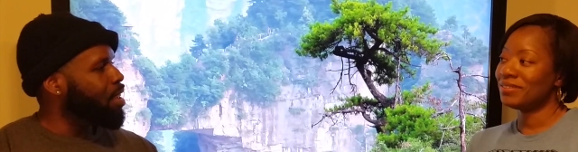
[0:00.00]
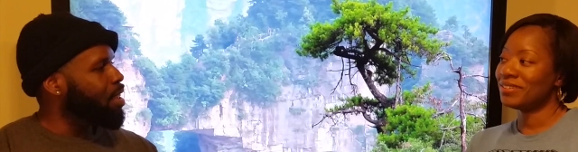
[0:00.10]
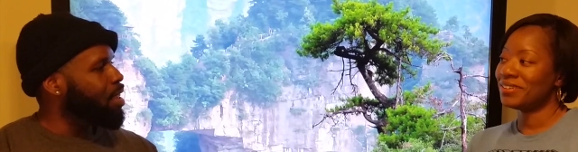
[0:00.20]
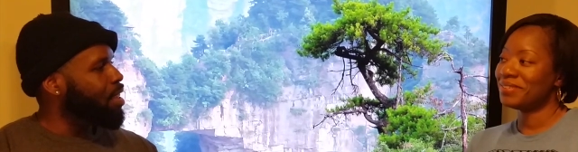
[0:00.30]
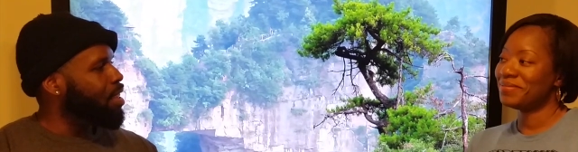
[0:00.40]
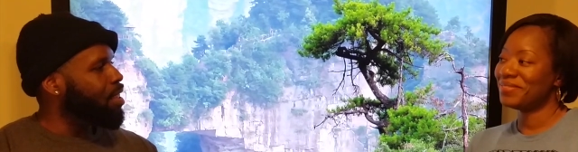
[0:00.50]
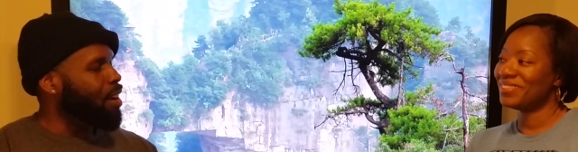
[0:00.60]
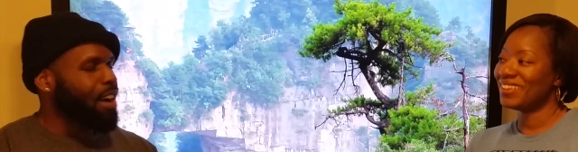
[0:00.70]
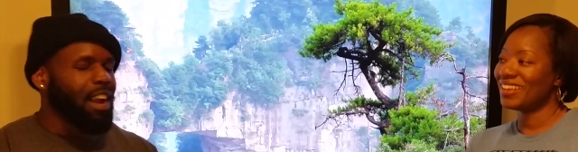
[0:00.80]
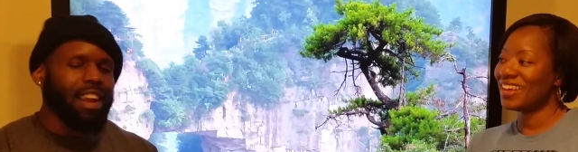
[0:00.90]
Speaker 1: that's all. All
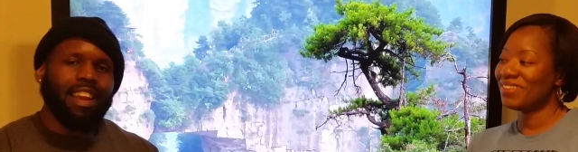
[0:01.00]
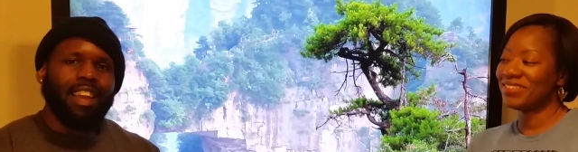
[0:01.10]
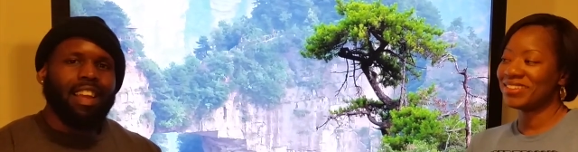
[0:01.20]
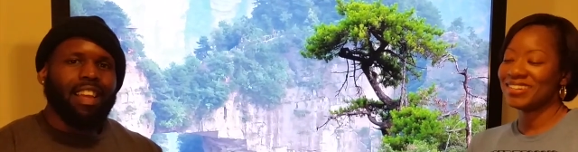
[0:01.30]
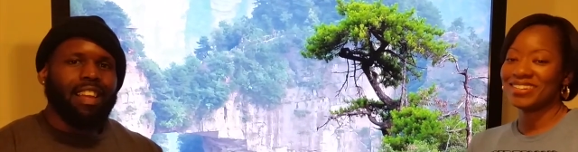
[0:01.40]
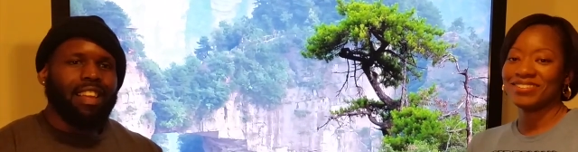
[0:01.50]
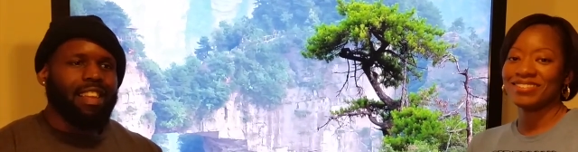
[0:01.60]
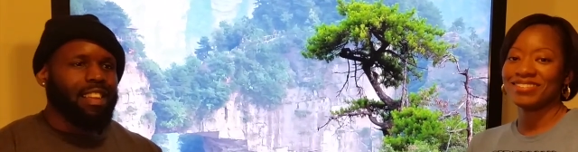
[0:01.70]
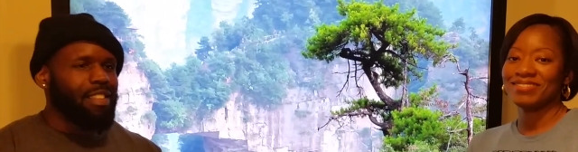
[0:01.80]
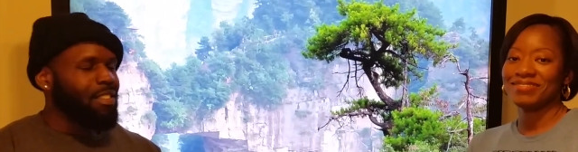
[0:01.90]
Speaker 2: right. I have nothing
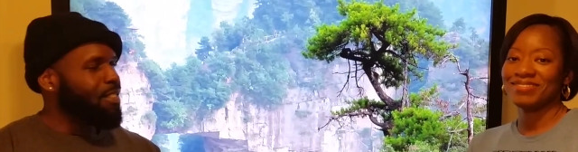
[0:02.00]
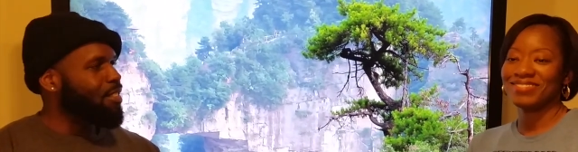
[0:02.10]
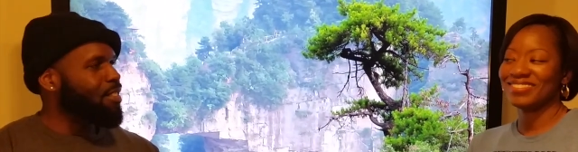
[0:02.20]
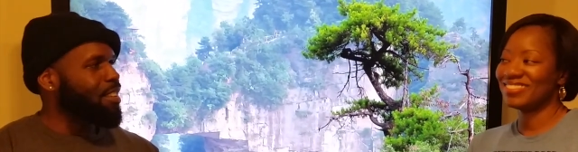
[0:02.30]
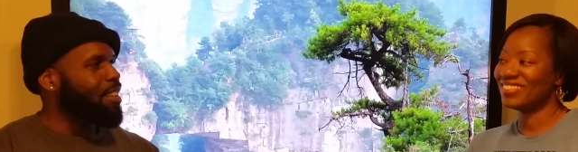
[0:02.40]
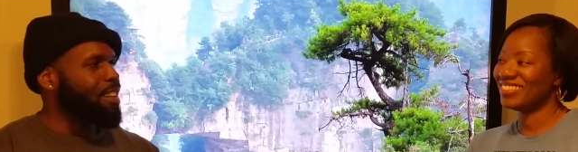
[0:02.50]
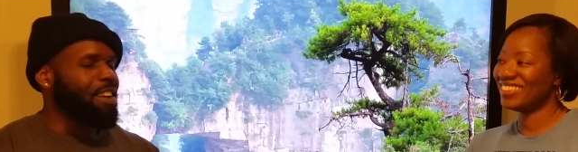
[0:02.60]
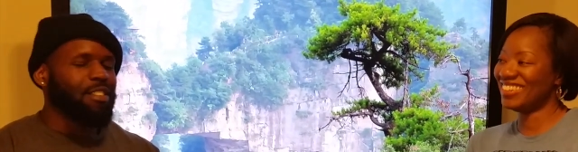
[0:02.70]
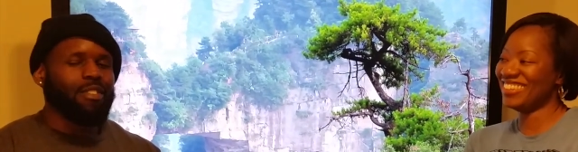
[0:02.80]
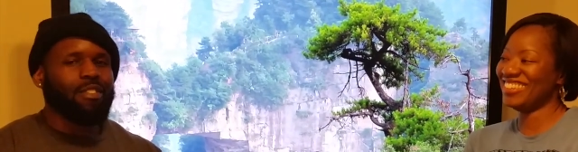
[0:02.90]
else. She,
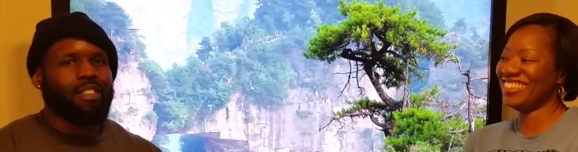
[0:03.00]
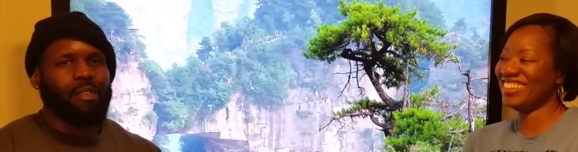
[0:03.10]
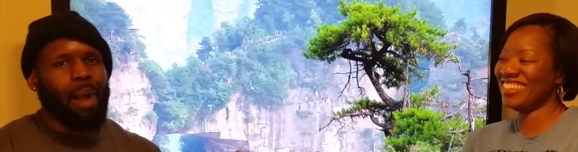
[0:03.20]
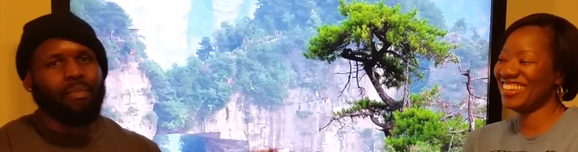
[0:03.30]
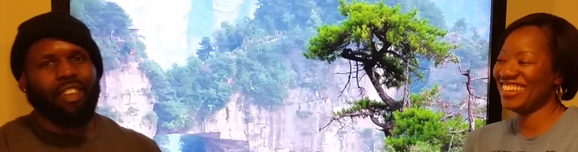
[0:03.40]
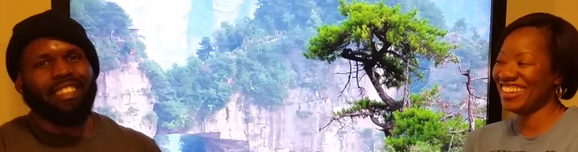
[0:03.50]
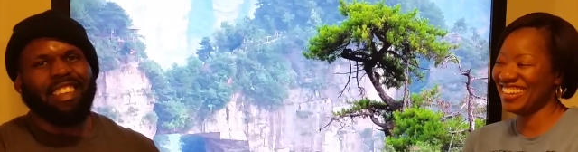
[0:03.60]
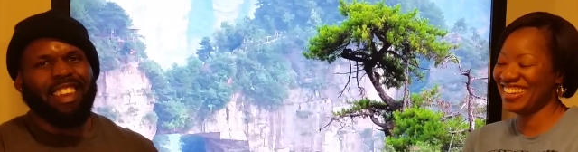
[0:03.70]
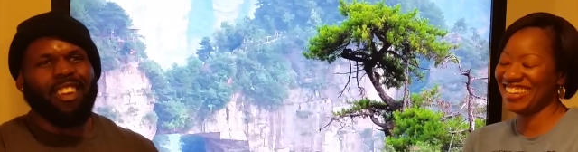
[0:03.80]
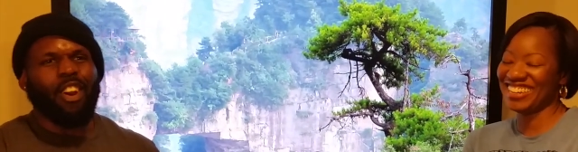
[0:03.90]
yeah, she, I'm just
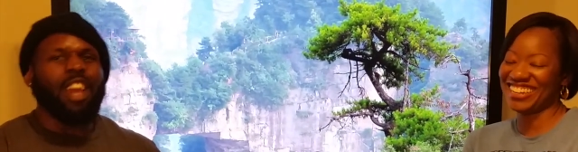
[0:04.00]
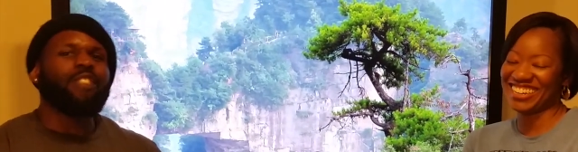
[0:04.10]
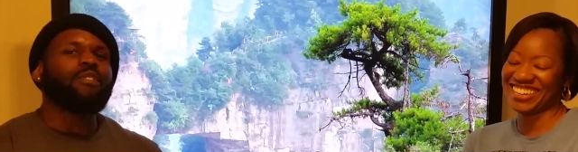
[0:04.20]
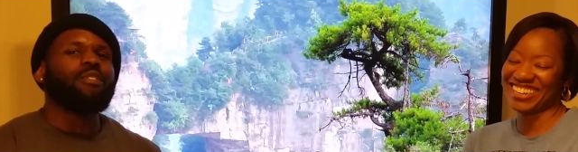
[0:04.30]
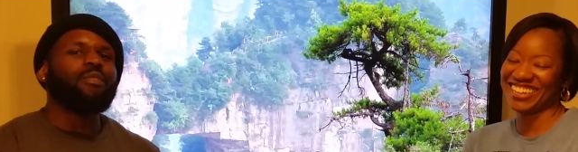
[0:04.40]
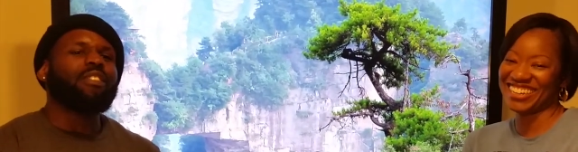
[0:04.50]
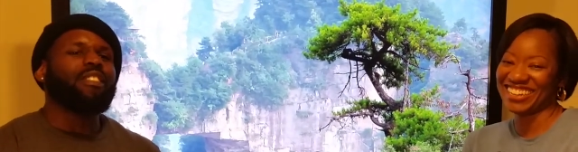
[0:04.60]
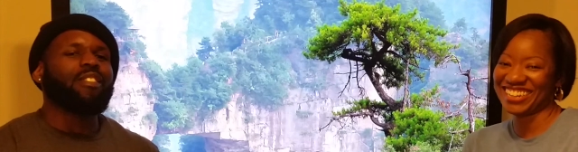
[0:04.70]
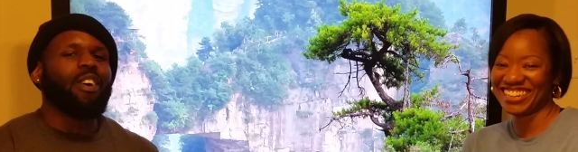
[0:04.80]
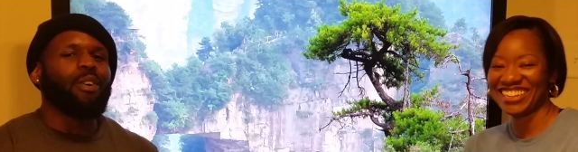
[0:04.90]
getting her introduced to
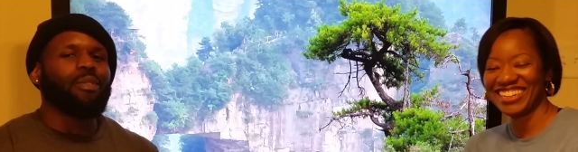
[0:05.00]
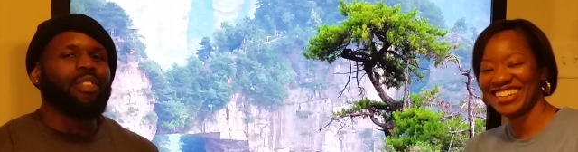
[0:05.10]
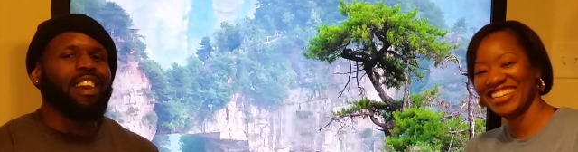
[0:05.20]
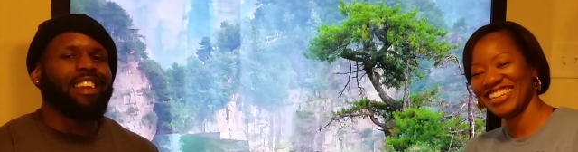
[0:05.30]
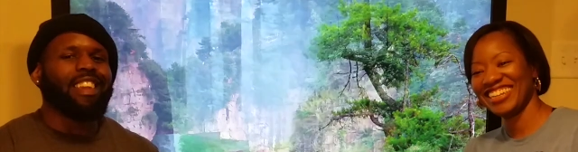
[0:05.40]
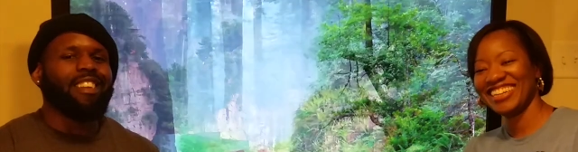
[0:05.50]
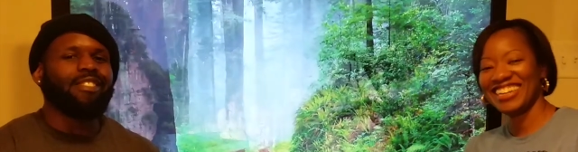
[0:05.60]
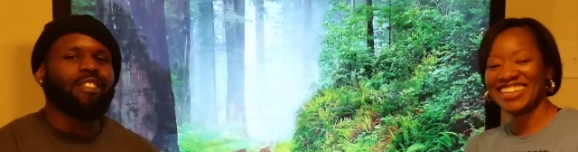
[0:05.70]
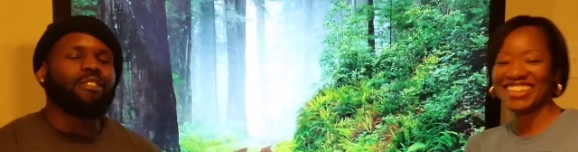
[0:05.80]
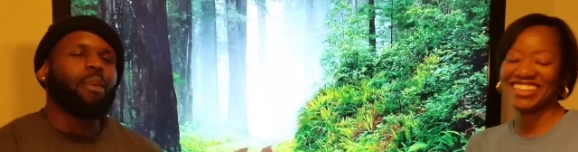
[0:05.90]
this whole thing, ladies
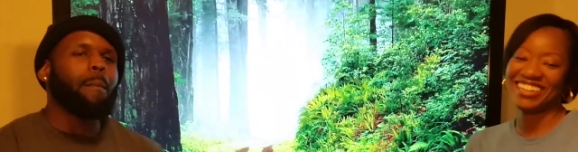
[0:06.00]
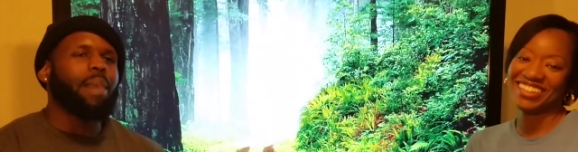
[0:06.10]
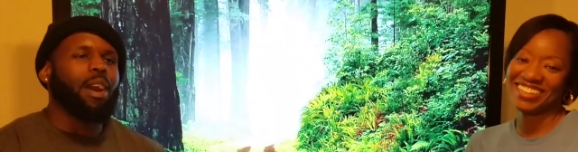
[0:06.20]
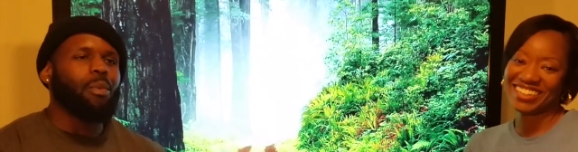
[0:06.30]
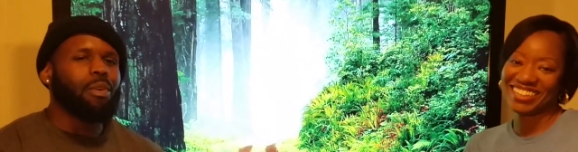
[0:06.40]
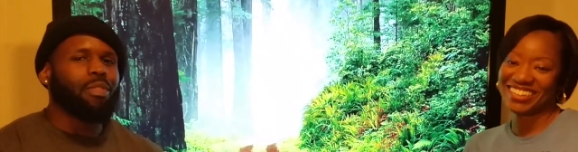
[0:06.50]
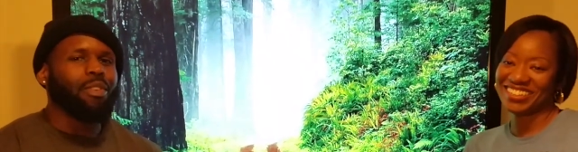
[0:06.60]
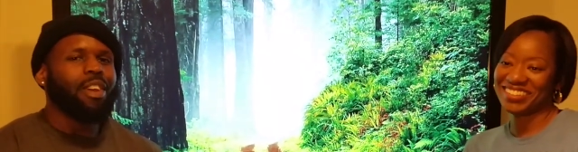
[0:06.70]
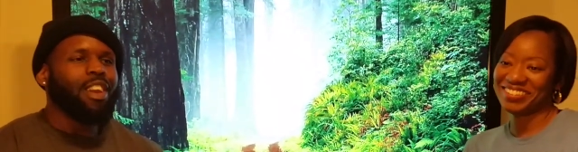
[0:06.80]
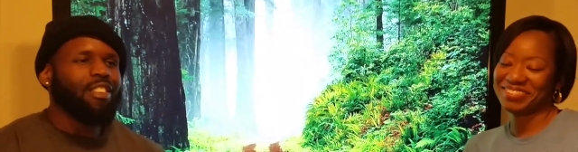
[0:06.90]
and gentlemen, so bear with
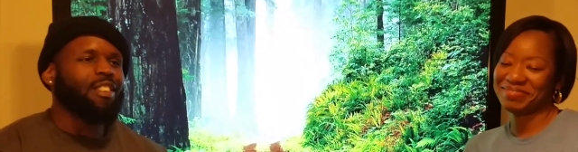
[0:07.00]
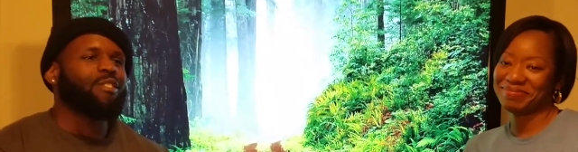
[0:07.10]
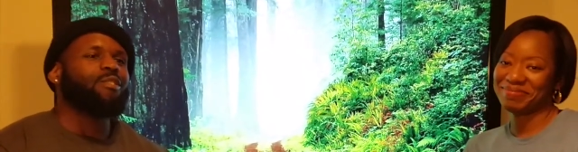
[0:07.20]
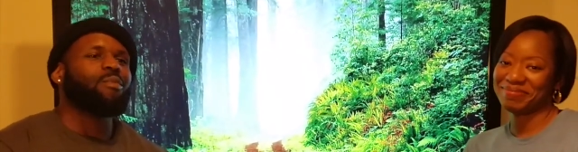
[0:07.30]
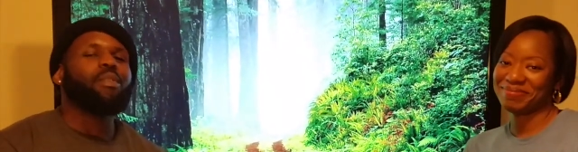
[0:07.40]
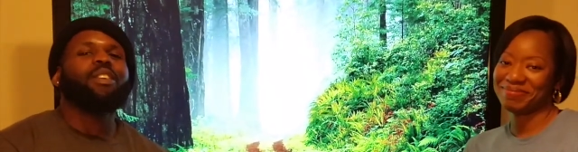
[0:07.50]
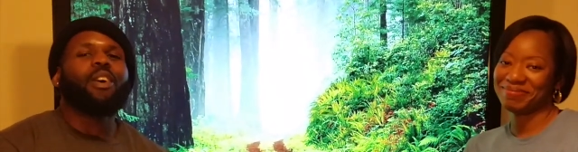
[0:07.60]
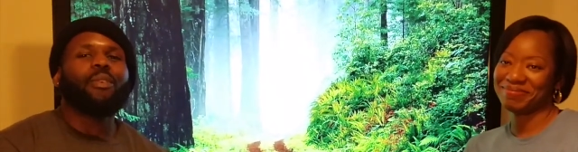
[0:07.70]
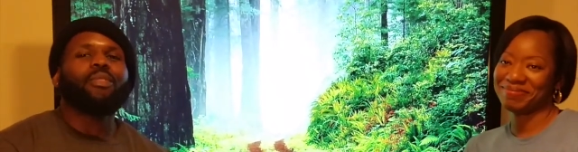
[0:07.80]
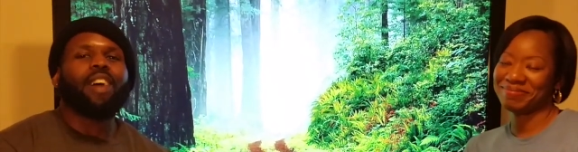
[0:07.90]
her. She's a sweet
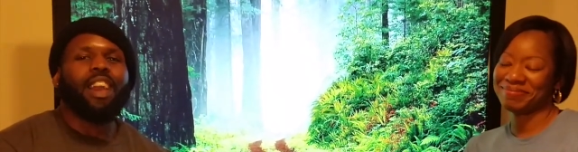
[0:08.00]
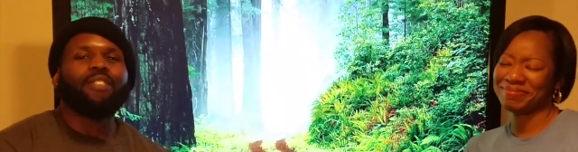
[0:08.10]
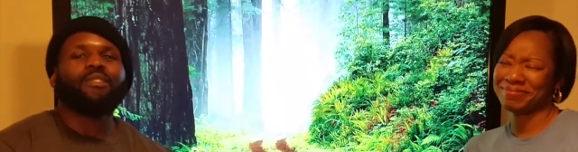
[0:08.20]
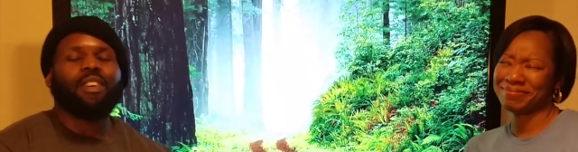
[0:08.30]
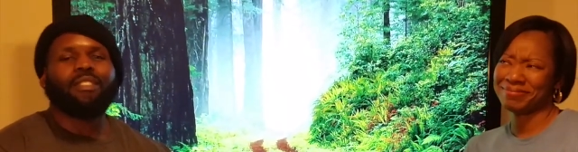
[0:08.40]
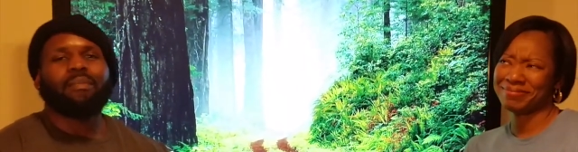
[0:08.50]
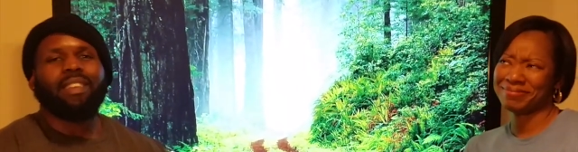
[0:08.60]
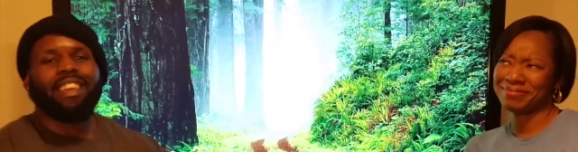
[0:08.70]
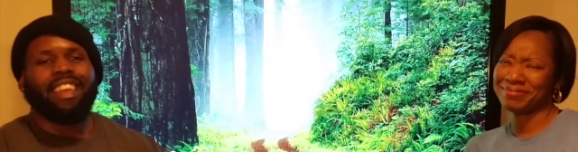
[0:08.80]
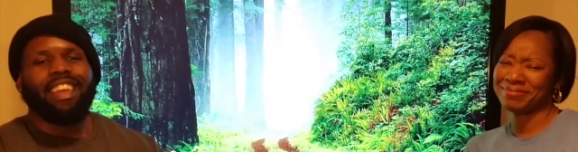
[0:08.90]
old thing, trust me.